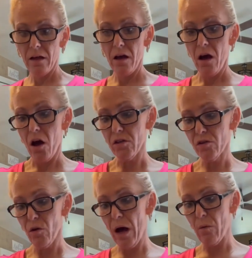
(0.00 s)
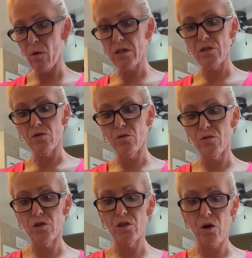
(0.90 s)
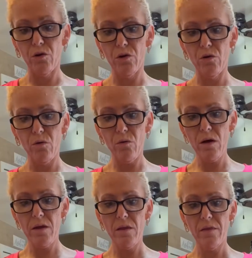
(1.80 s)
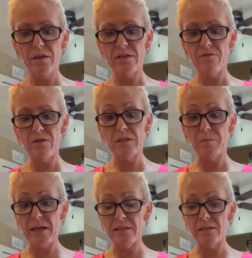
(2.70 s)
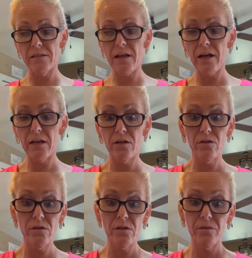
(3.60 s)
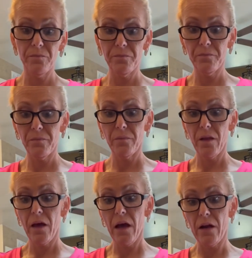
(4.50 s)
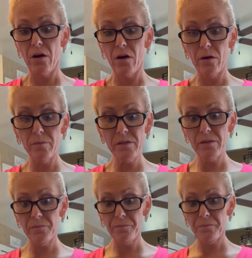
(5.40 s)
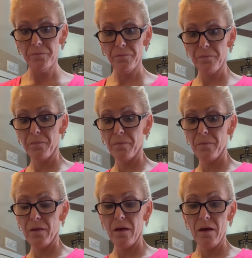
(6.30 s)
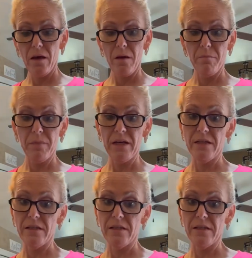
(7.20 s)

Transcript: Also, I want to show you the different spices that I use and herbs, because that